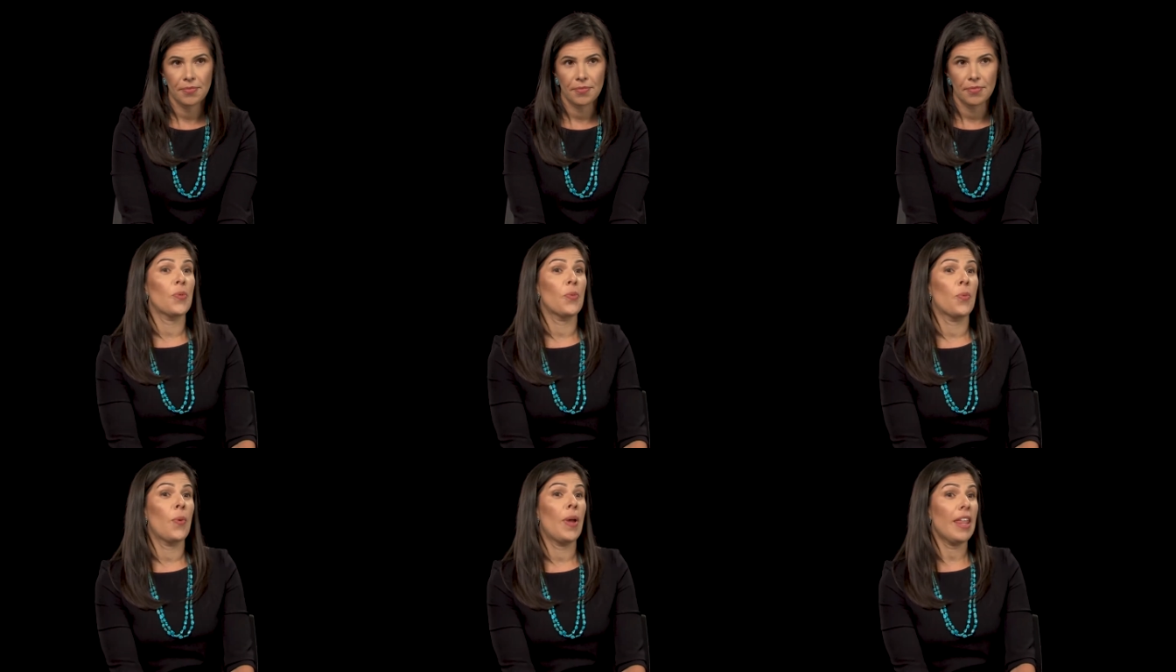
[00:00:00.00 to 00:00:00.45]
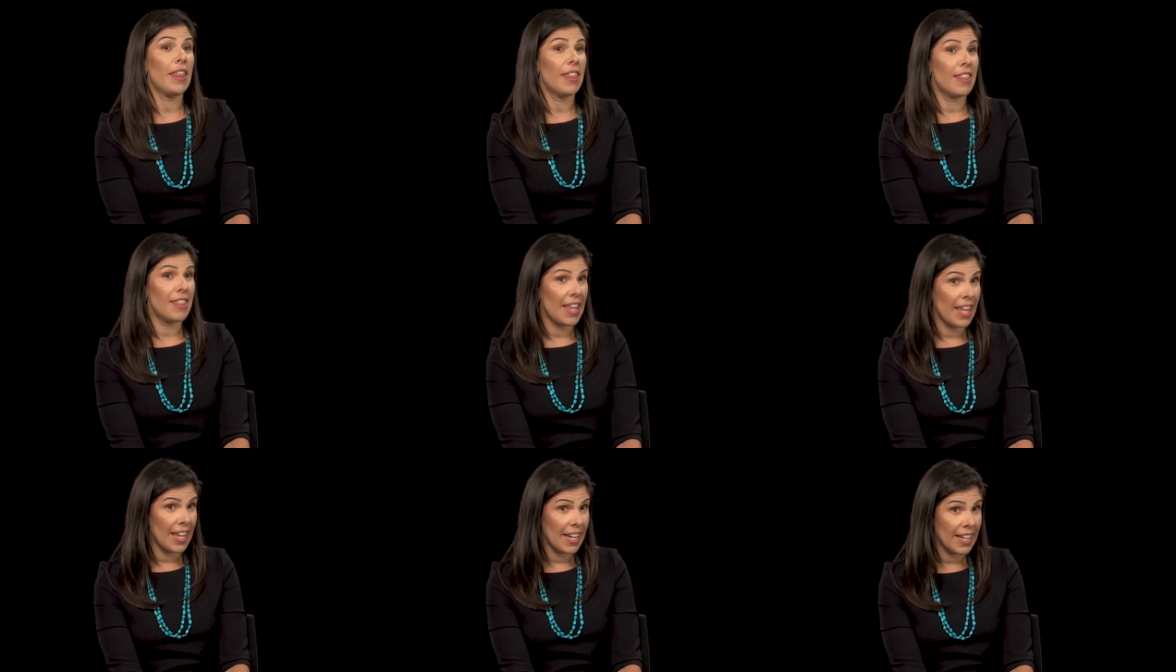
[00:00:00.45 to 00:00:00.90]

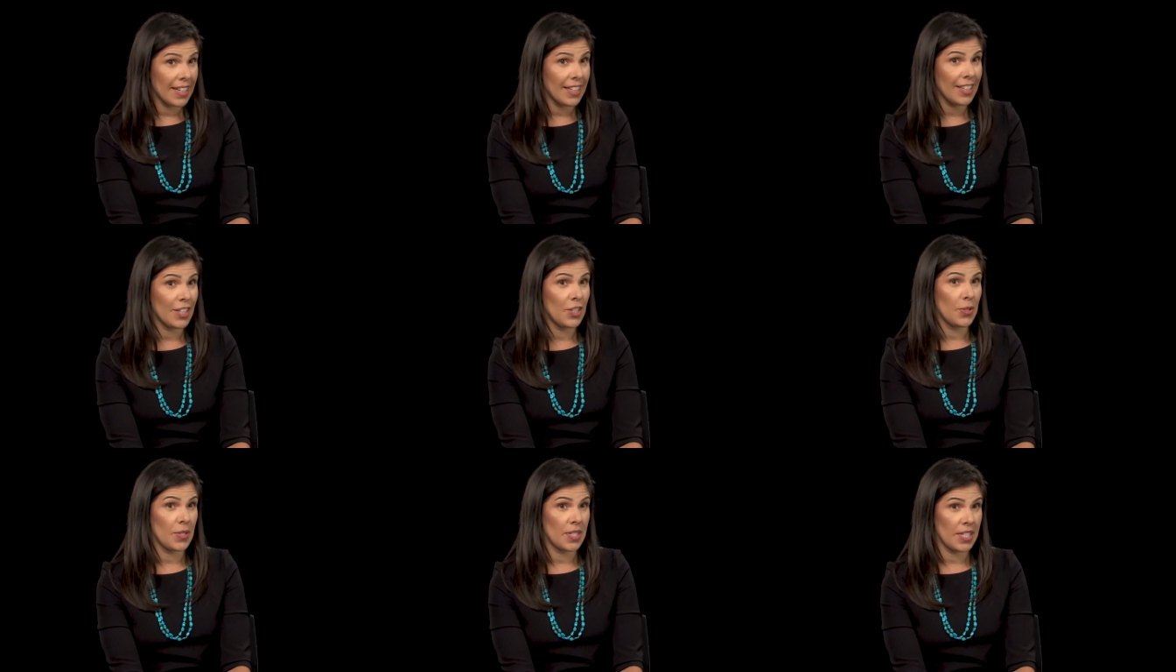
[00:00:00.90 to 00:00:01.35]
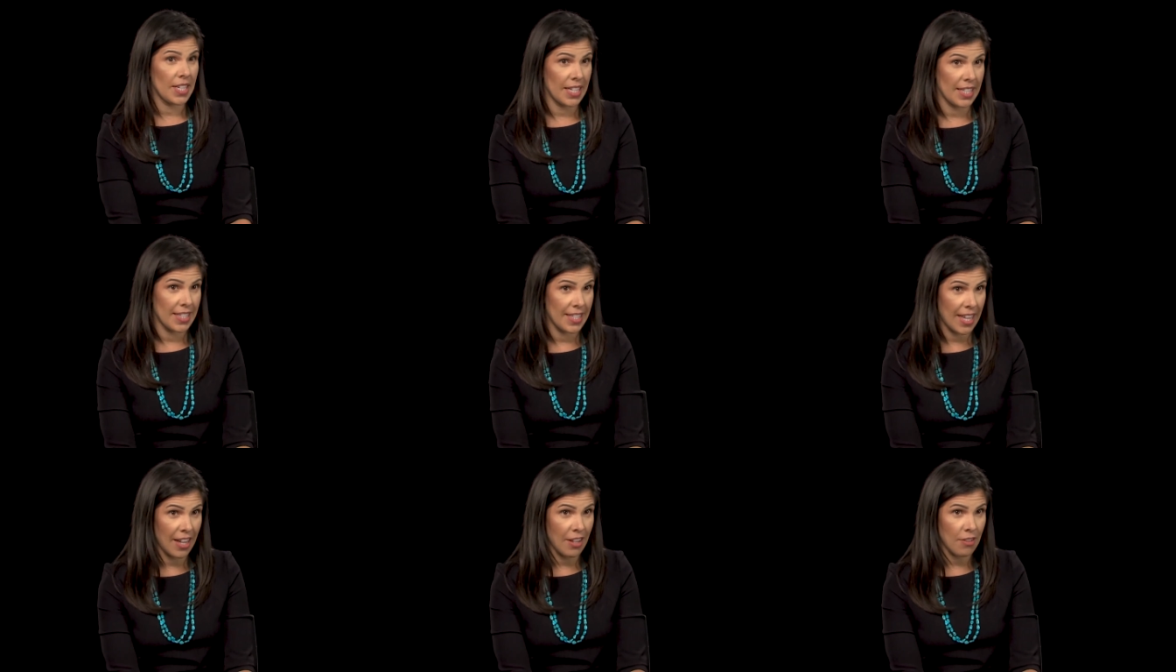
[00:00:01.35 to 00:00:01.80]
Within
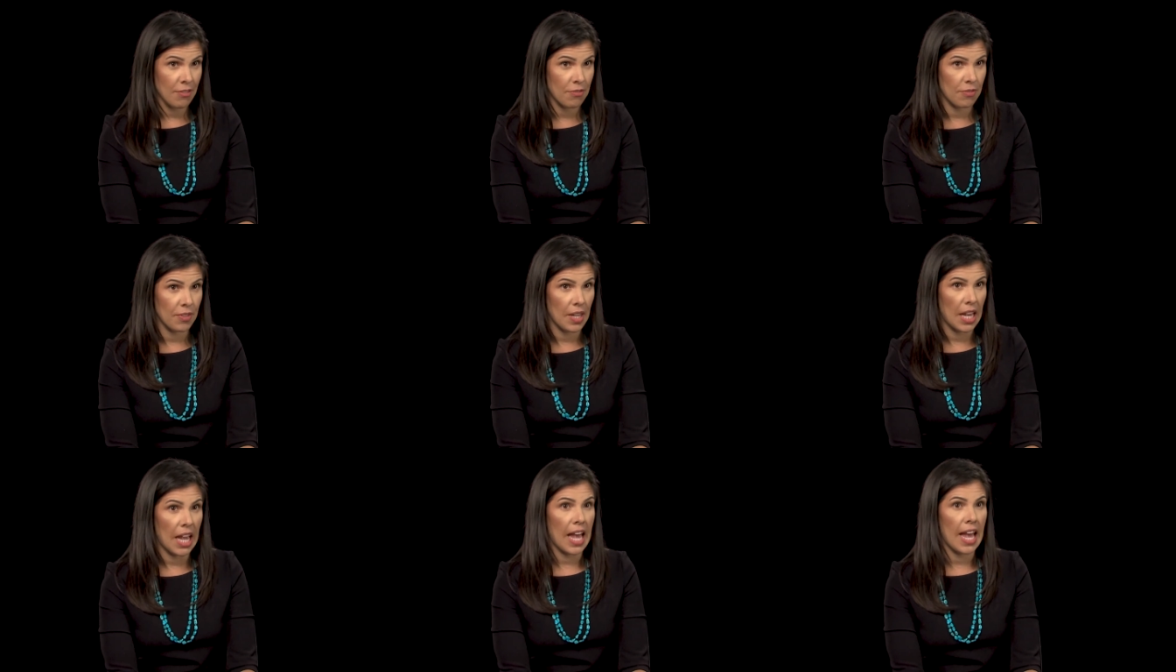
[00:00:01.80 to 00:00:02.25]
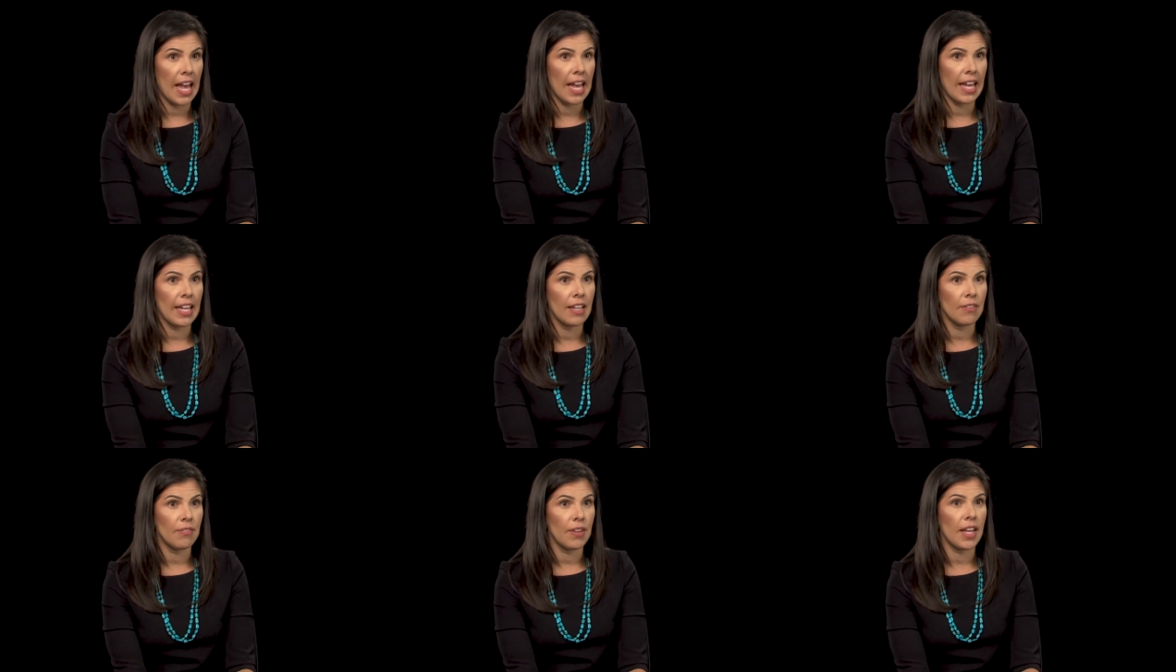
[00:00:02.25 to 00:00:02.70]
UCSF,
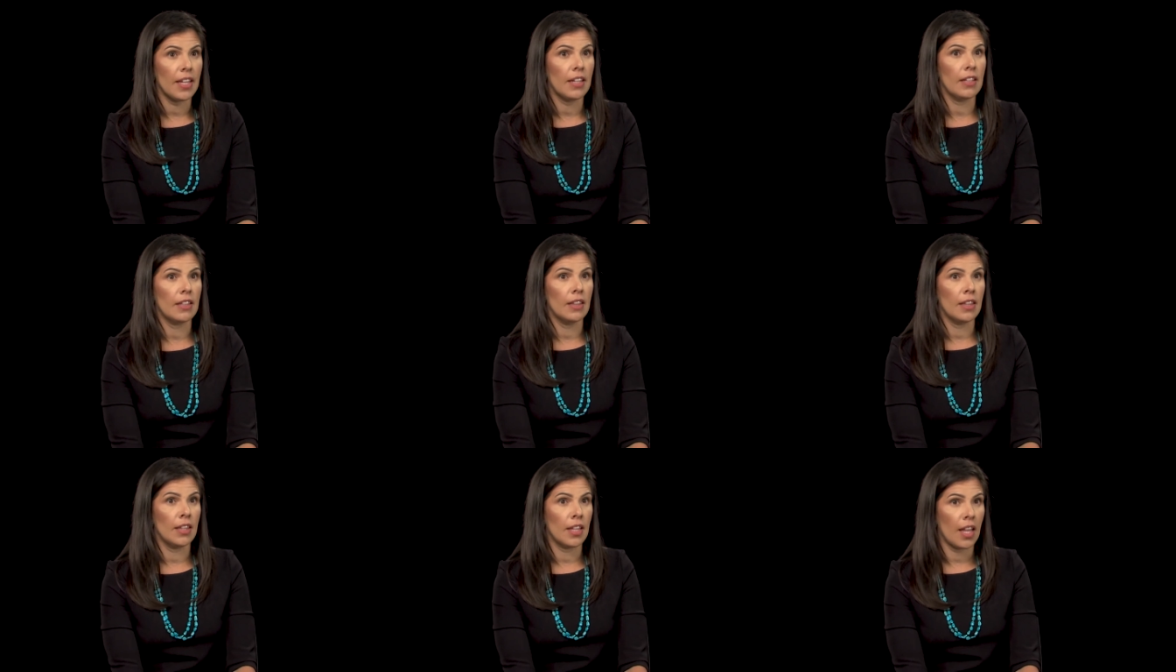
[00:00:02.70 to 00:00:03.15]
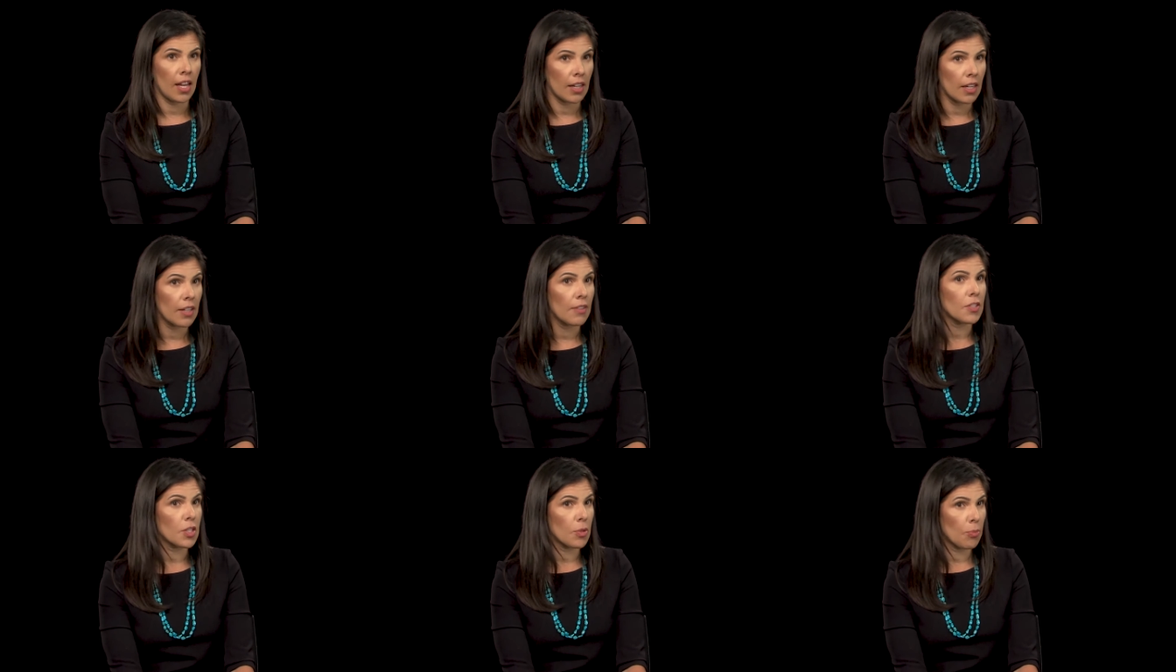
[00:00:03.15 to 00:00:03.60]
I have had a
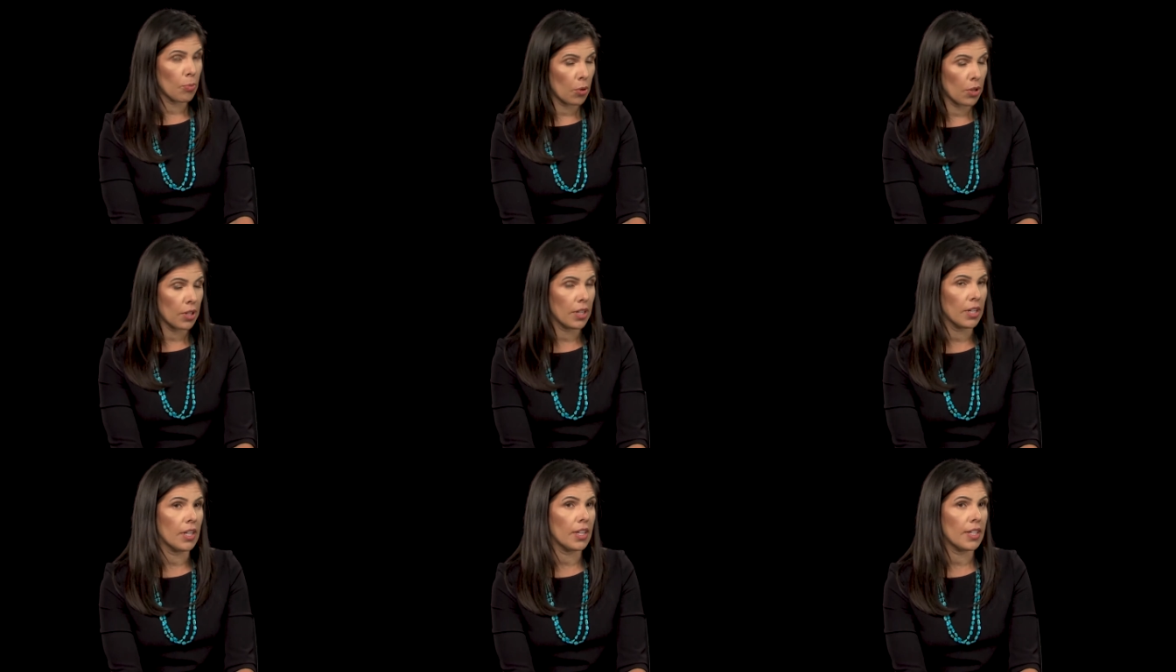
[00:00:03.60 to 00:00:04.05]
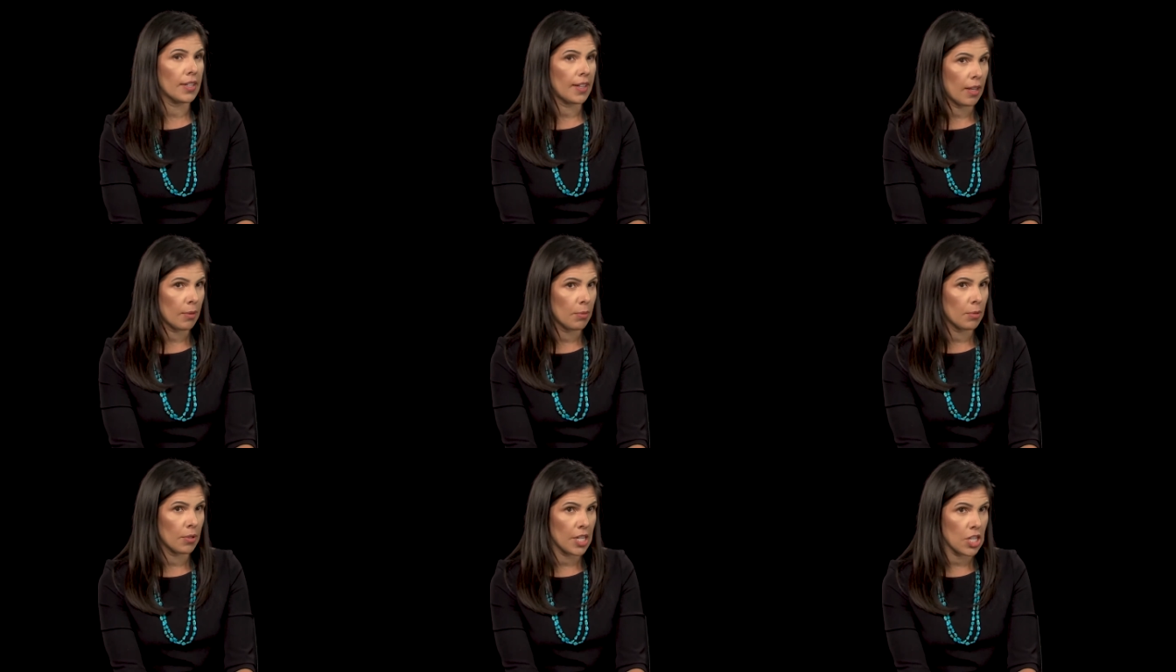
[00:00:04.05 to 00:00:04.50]
lot of support and
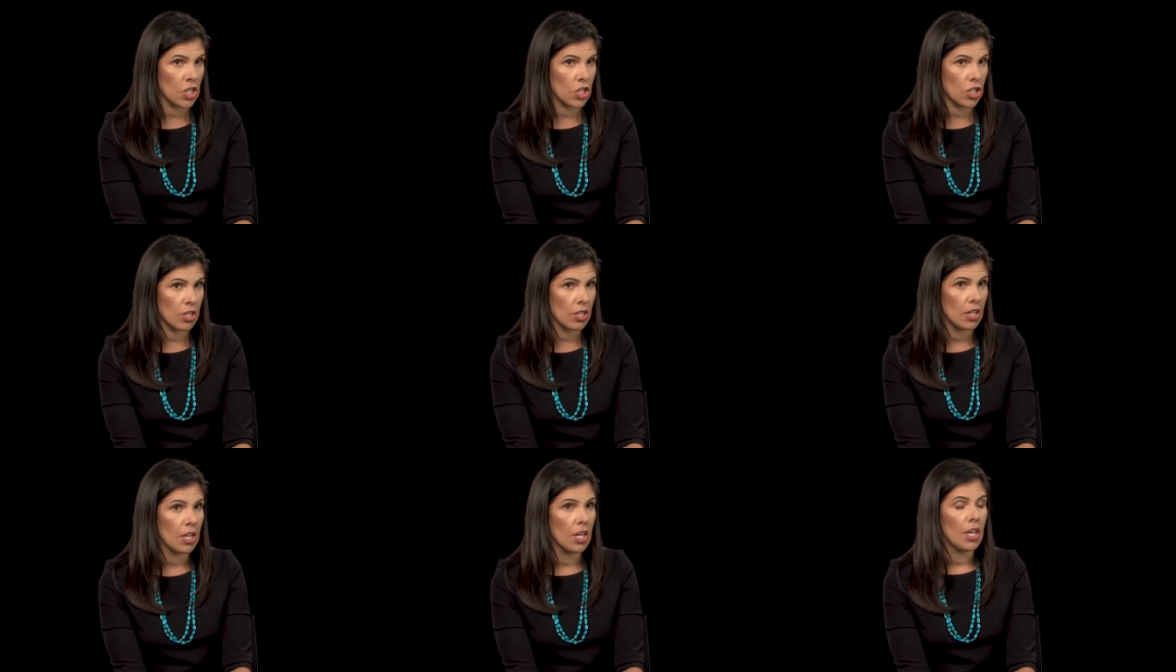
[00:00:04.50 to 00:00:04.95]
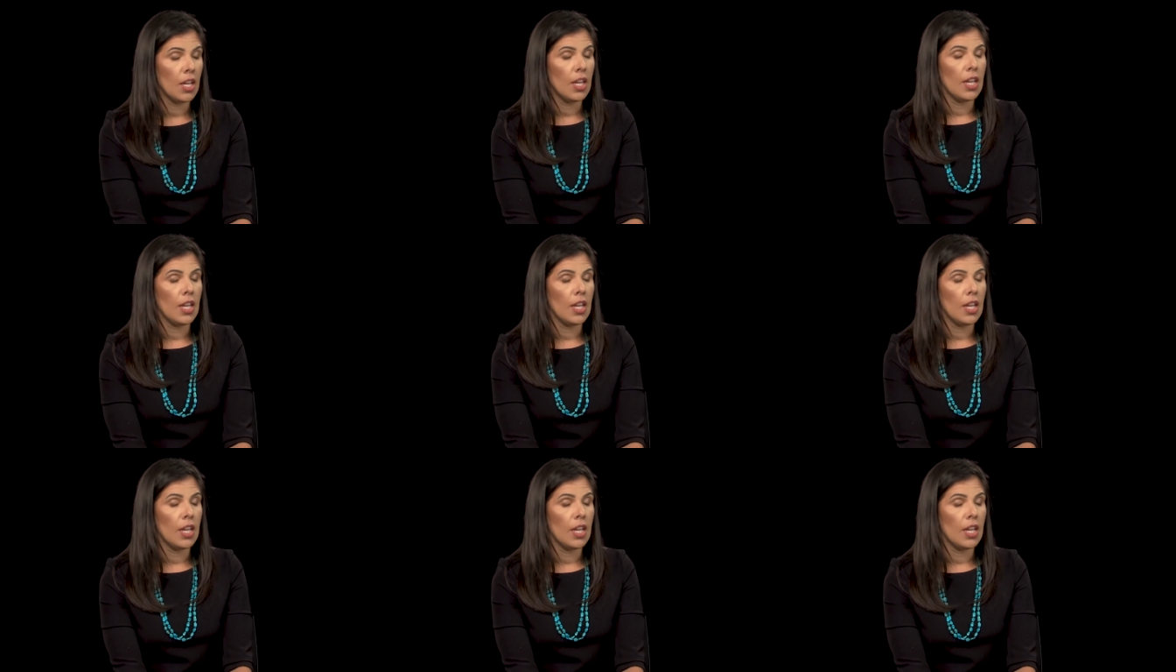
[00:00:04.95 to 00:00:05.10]
collaboration,